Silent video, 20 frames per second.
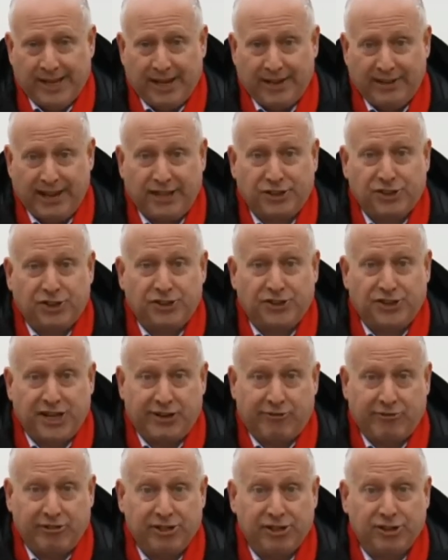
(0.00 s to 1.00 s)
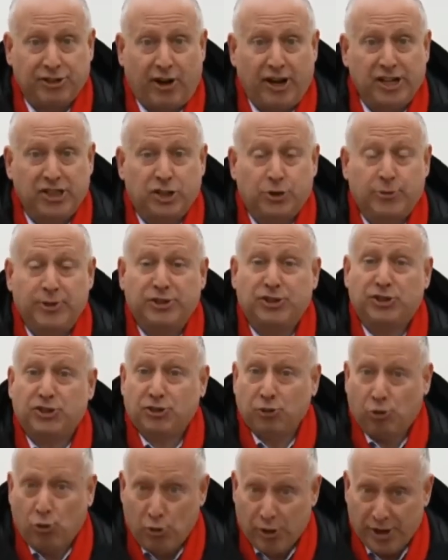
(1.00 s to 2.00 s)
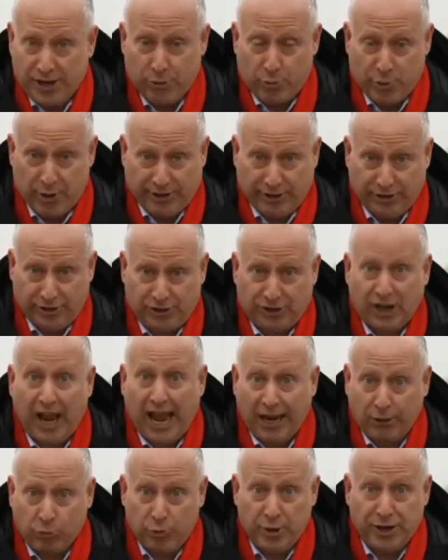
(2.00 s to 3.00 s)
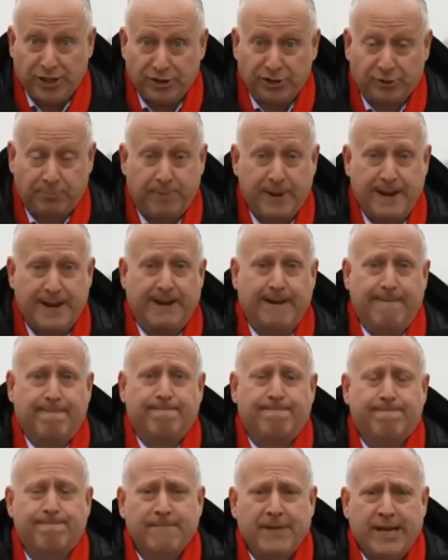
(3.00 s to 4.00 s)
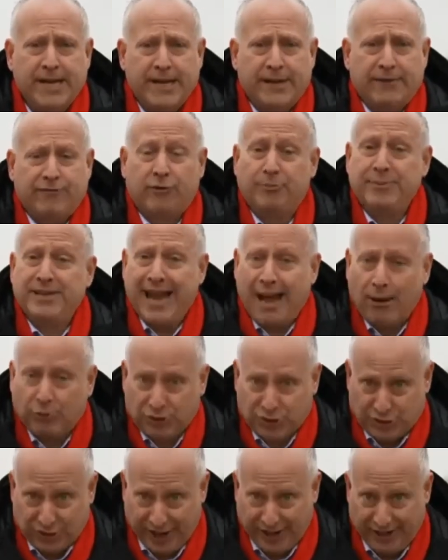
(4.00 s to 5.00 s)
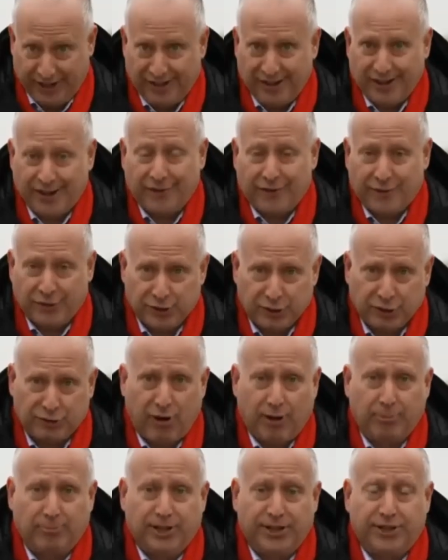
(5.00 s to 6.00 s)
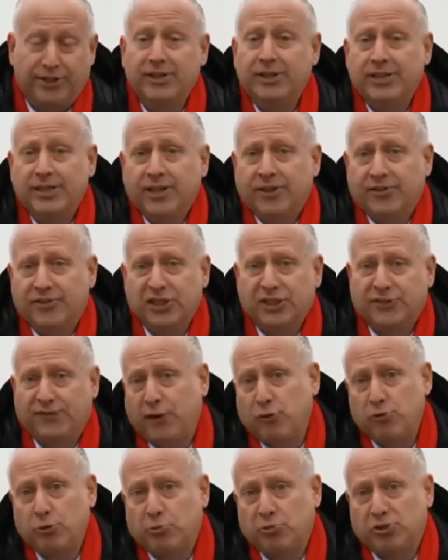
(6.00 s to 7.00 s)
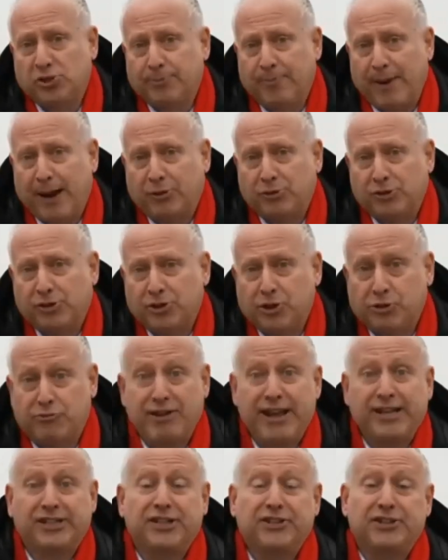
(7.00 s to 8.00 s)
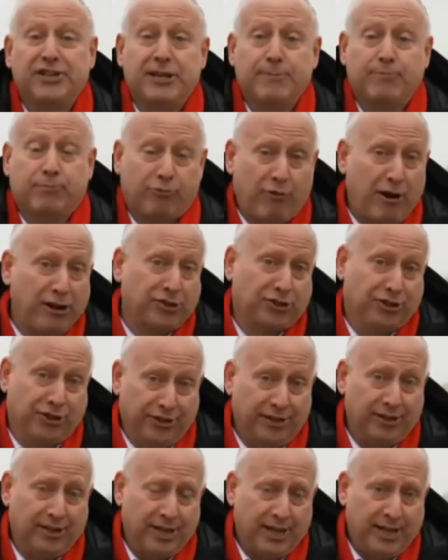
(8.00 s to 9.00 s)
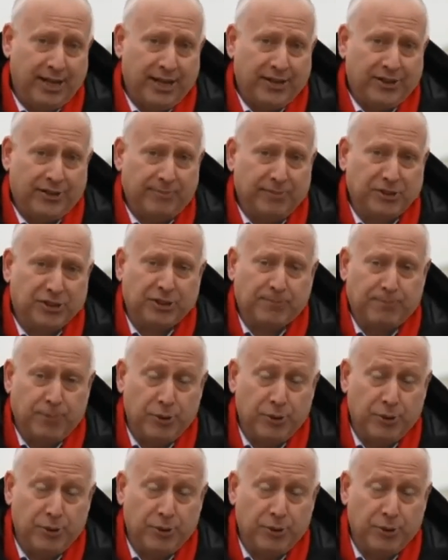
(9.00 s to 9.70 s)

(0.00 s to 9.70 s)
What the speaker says: Elections here are designed to ensure he wins, and wins big. From the outset, for the Kremlin, this vote was about creating the impression that Mr.